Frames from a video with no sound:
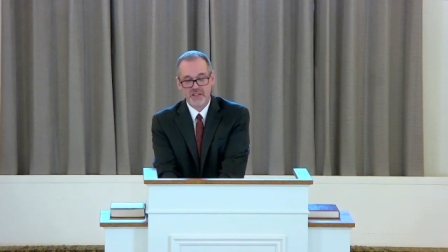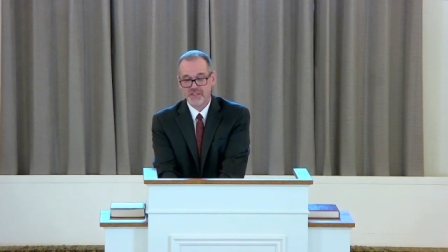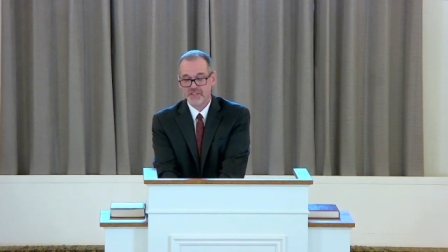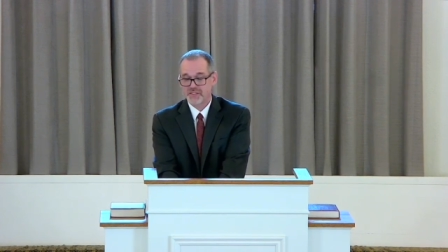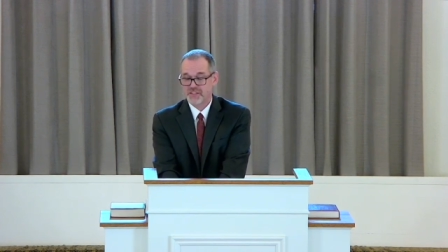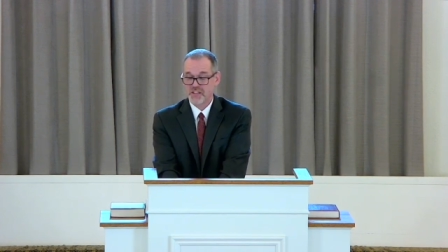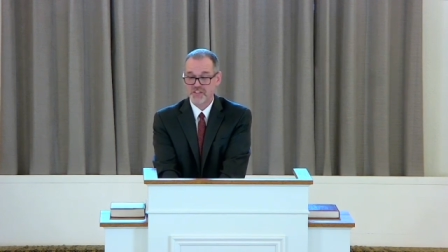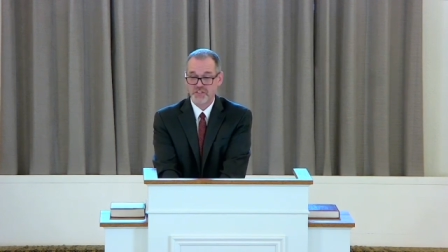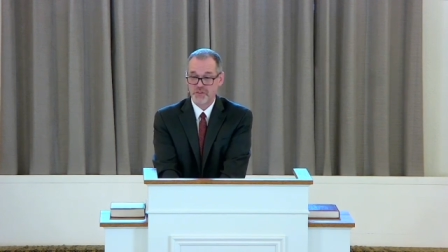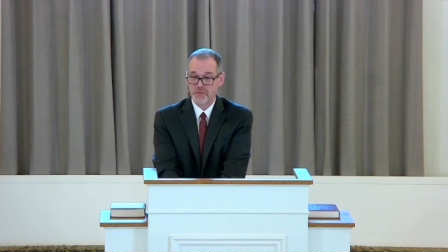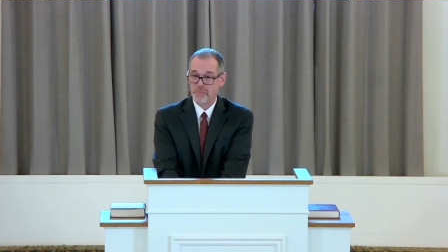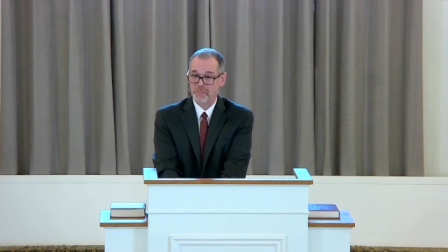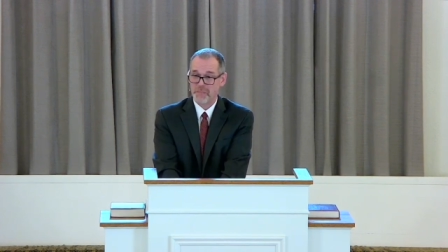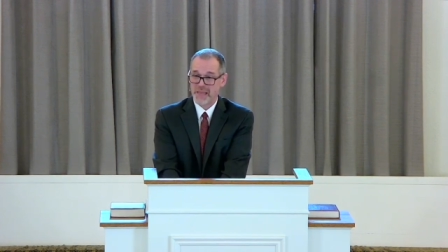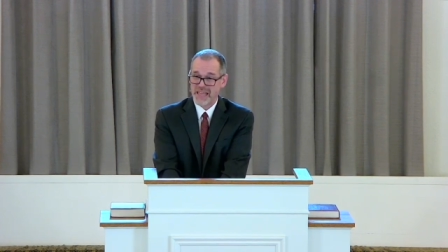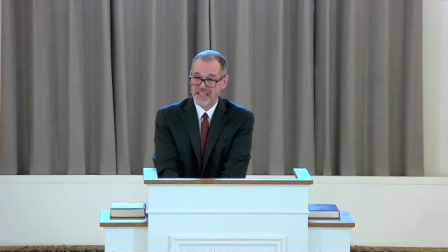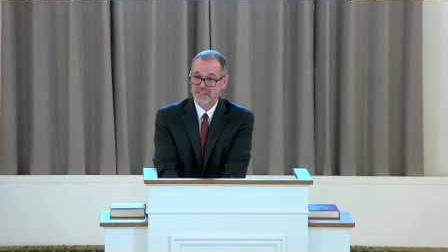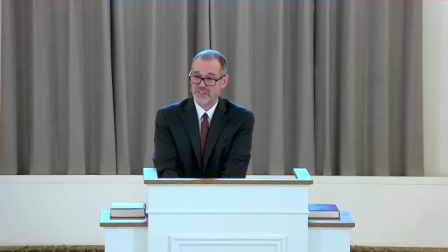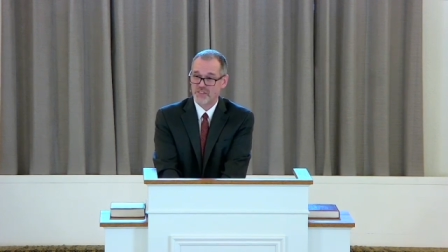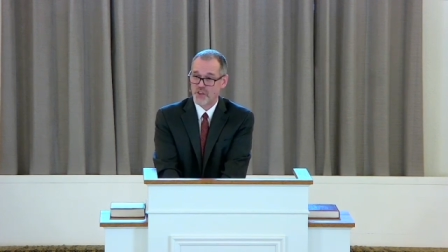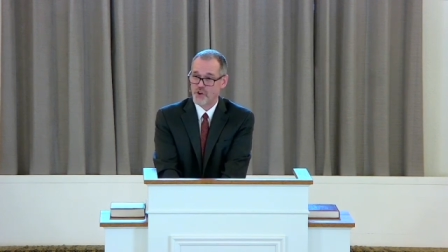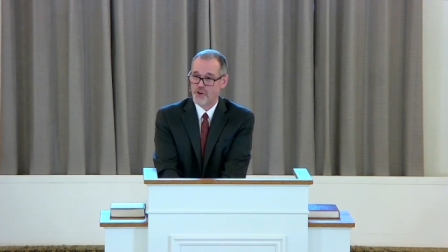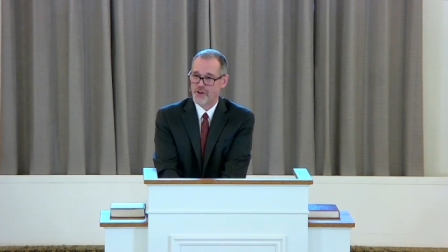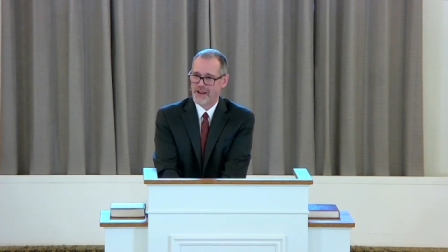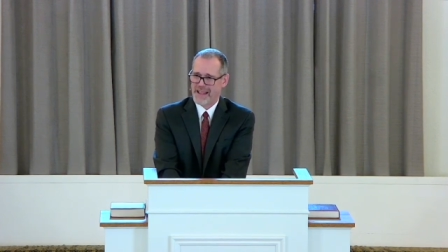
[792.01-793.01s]
doesn't mean
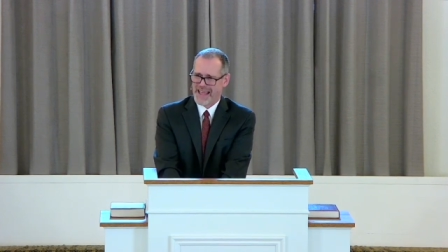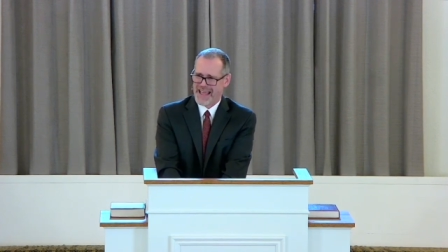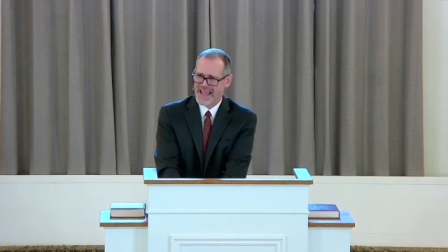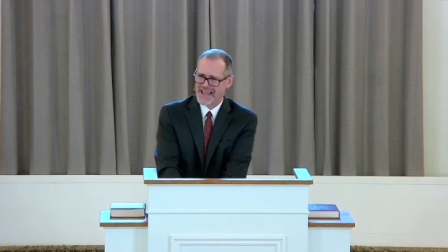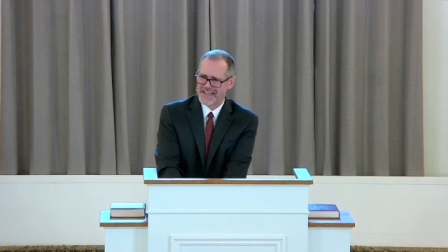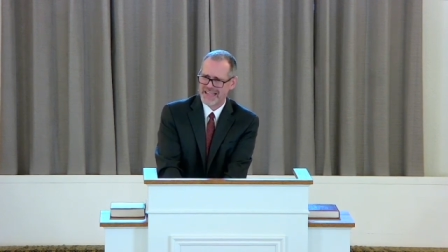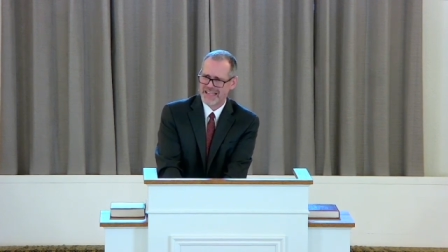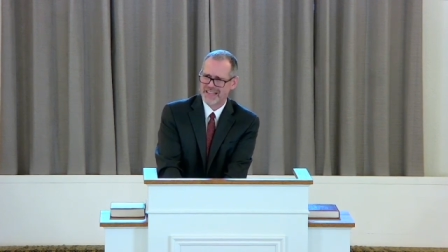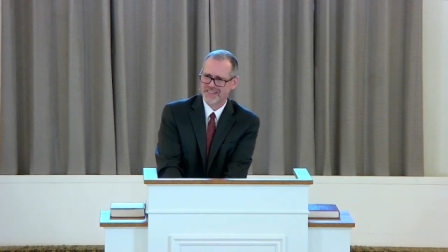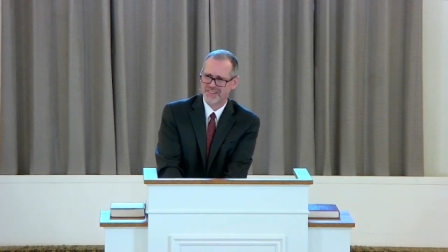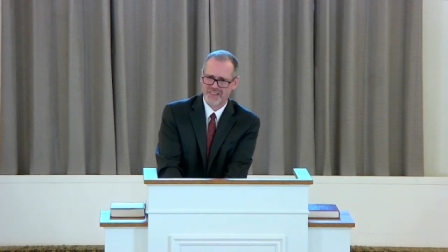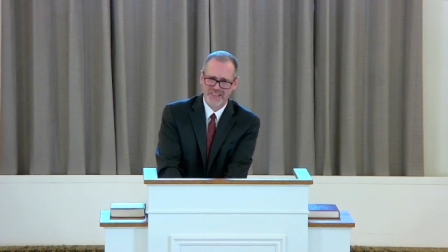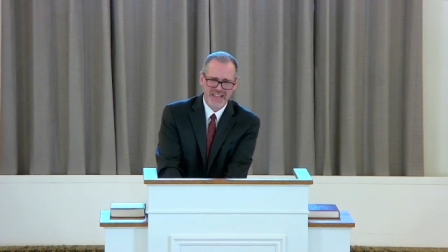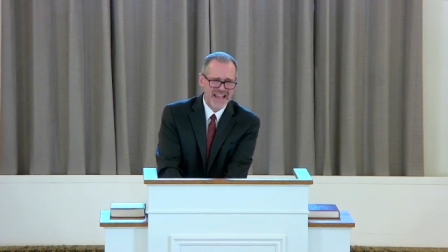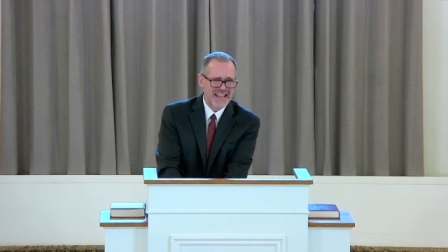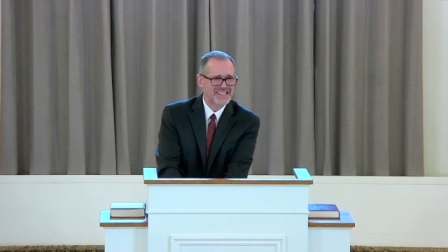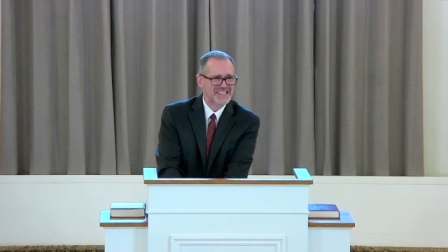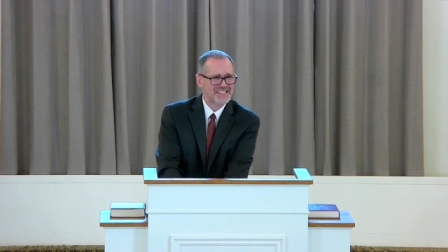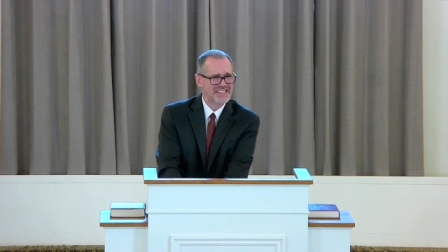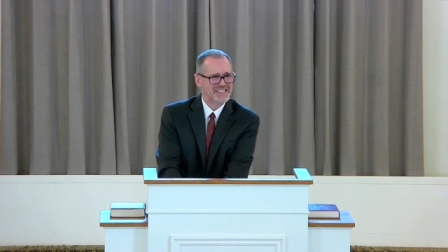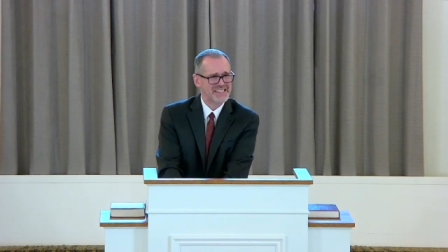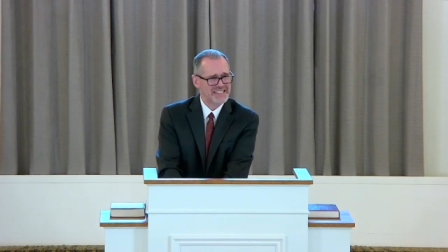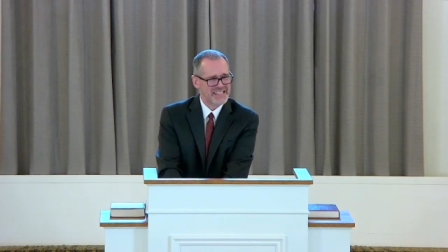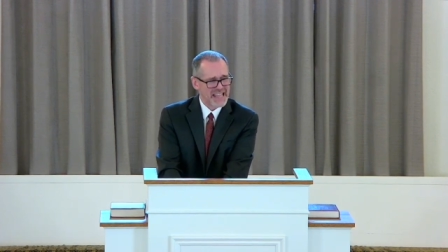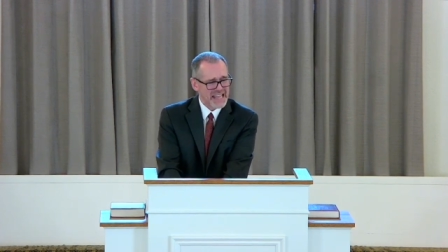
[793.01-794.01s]
they're any less
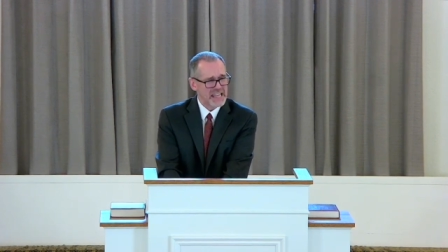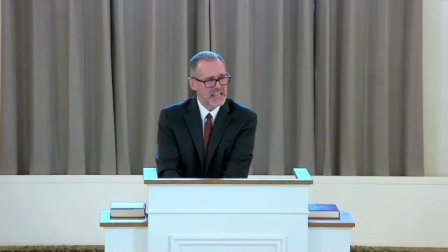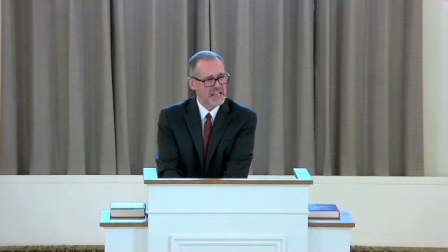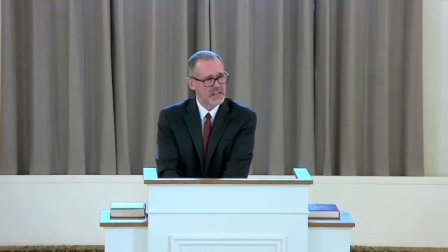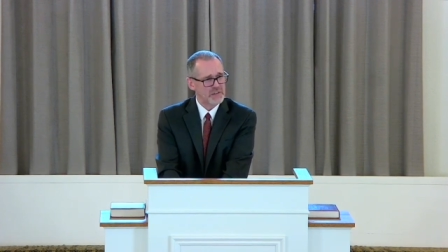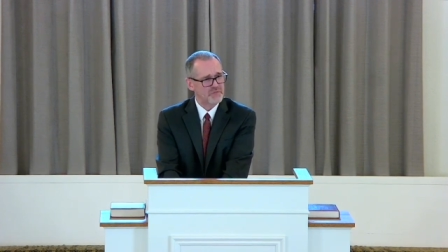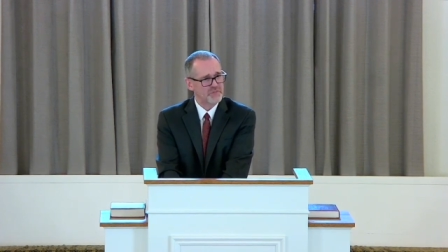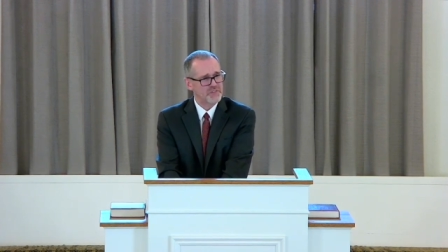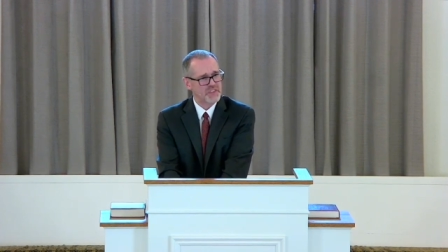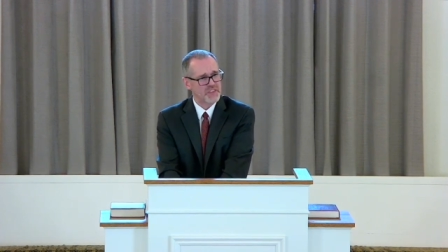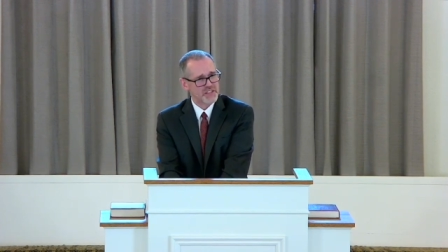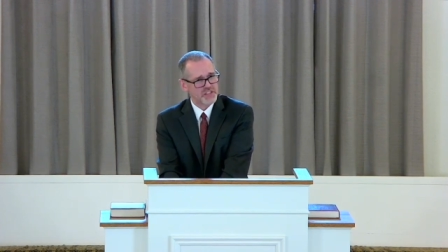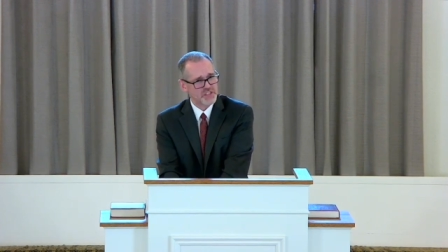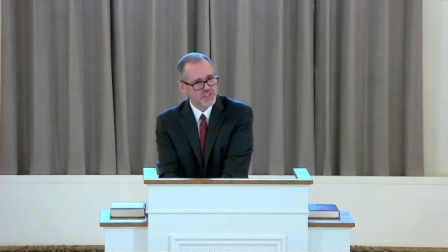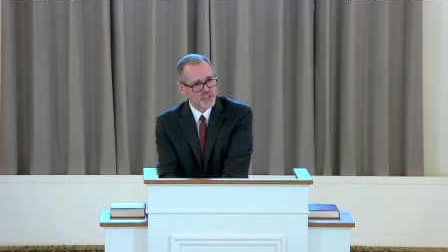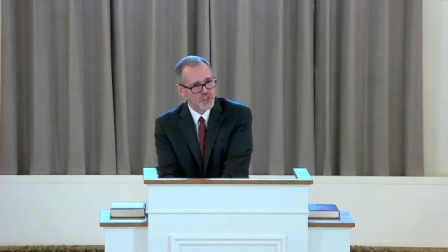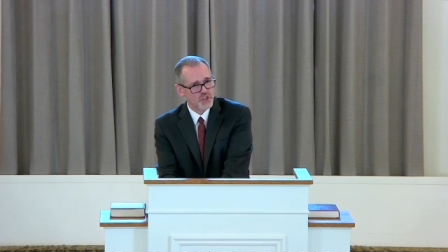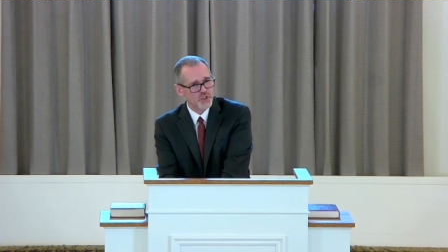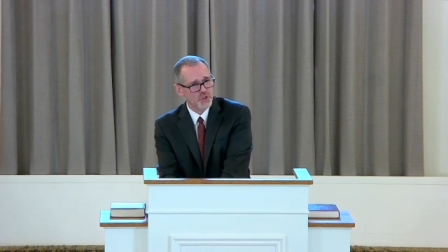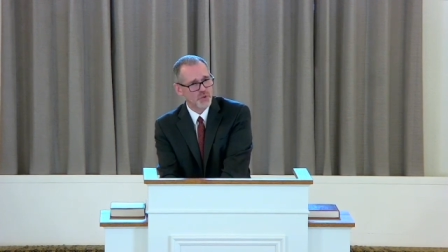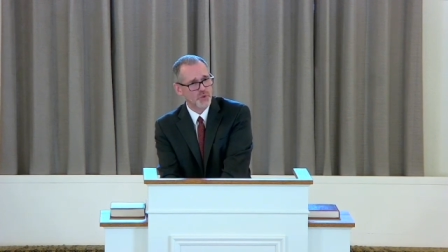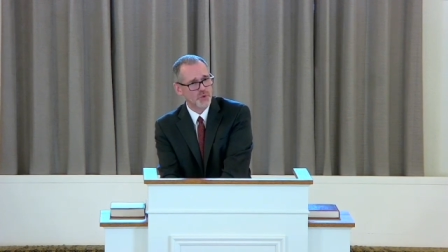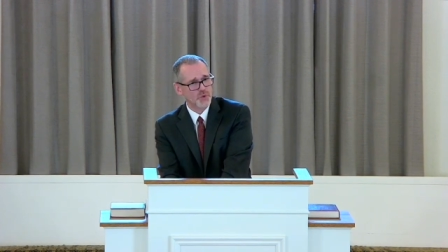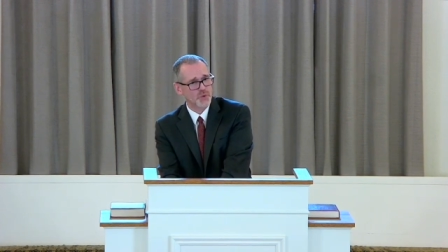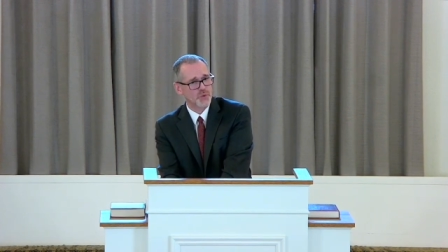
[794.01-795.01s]
saved than
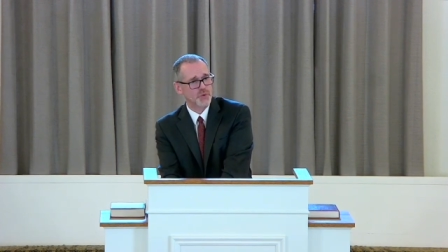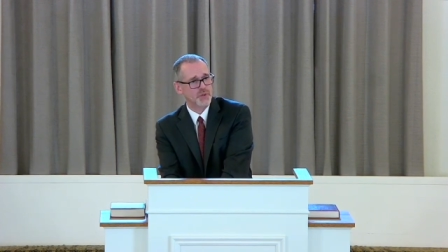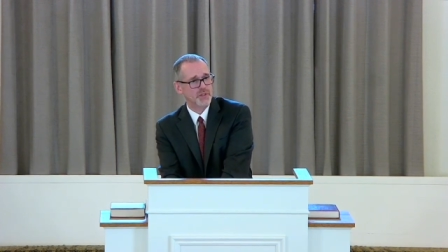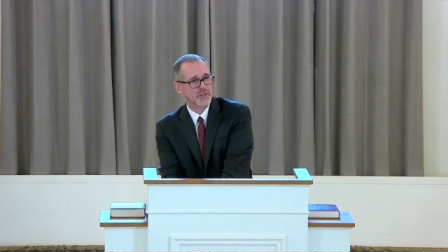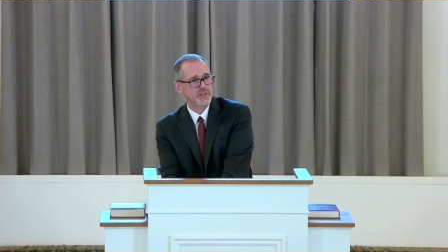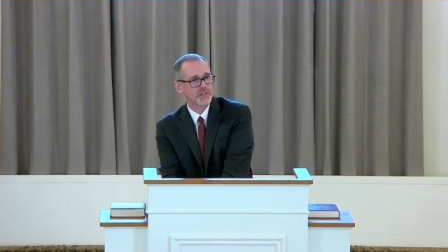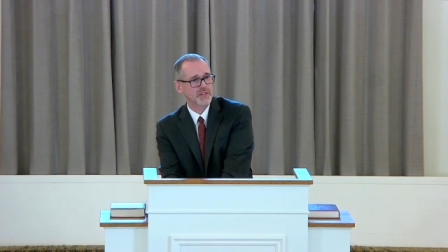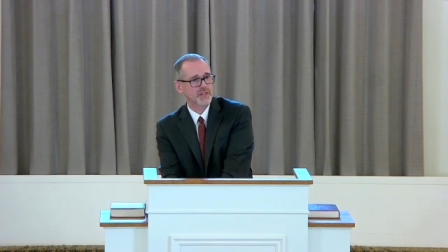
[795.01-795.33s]
you.